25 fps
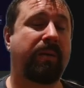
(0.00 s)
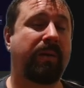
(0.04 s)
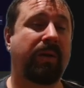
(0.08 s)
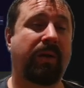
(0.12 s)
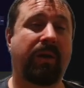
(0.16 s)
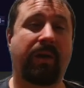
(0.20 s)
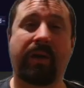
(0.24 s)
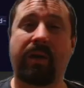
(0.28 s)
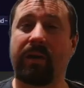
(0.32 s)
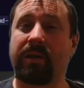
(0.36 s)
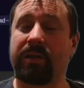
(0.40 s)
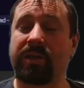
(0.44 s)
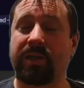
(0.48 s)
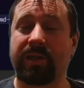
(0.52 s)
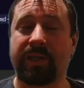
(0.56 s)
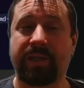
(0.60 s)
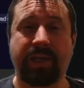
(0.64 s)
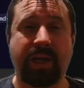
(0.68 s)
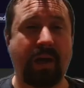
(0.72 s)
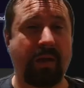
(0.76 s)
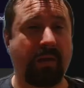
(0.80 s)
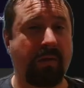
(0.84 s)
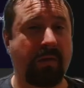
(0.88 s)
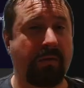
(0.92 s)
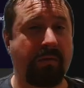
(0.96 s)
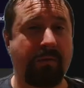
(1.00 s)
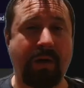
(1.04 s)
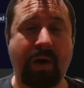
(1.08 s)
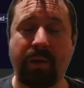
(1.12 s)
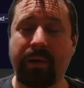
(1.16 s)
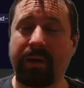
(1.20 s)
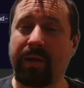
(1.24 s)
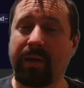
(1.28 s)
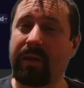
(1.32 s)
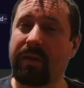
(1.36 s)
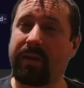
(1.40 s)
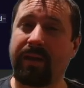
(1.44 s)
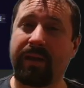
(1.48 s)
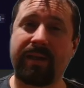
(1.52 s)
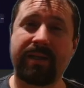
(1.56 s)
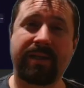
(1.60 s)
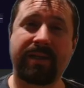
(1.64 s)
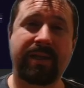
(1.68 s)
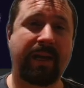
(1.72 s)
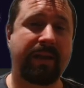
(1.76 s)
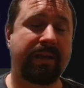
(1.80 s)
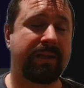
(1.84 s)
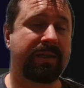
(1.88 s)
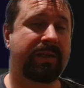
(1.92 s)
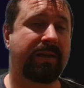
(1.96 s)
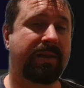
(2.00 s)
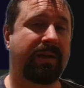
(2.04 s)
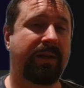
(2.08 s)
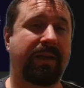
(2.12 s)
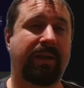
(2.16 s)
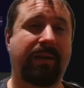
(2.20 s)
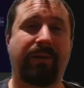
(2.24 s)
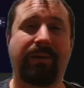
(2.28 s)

along and just start throwing things at this, going,